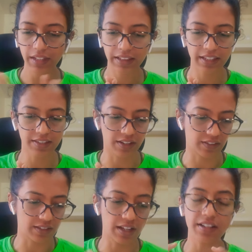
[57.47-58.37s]
These three
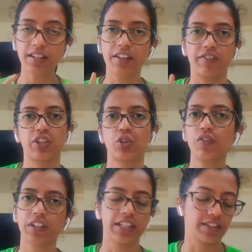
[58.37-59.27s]
things. That is the definition
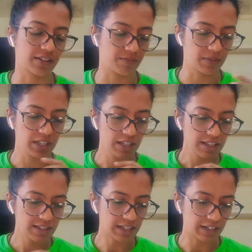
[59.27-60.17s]
of lean system.
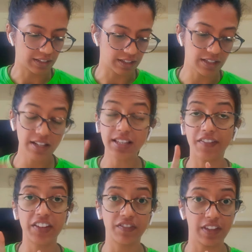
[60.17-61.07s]
Second thing, there are
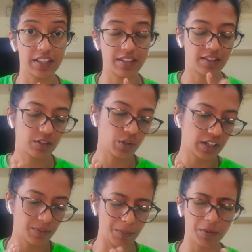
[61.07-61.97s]
7 ways you can
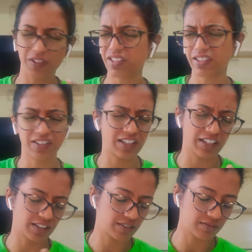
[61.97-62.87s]
remember, just
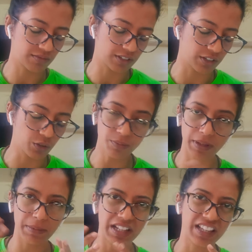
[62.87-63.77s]
like maybe